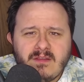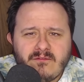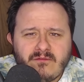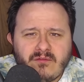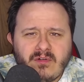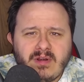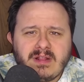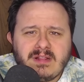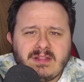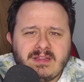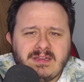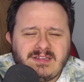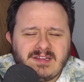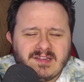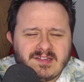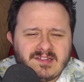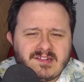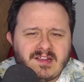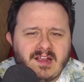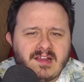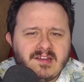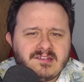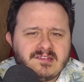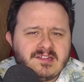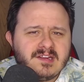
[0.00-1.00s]
frankly,
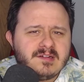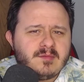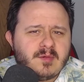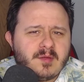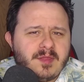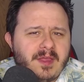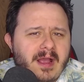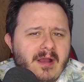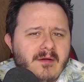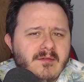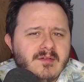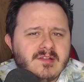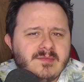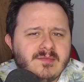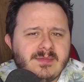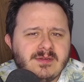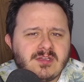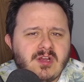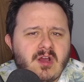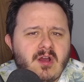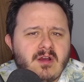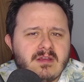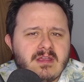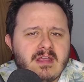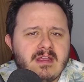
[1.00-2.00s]
disgusted with how he's been
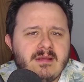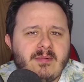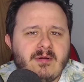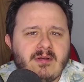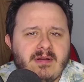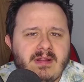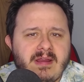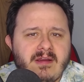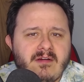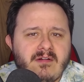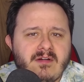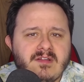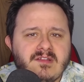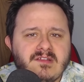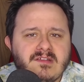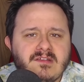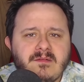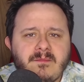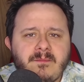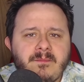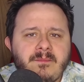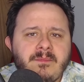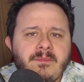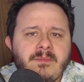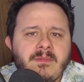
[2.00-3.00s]
talking about
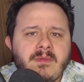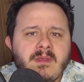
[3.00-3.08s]
Harris.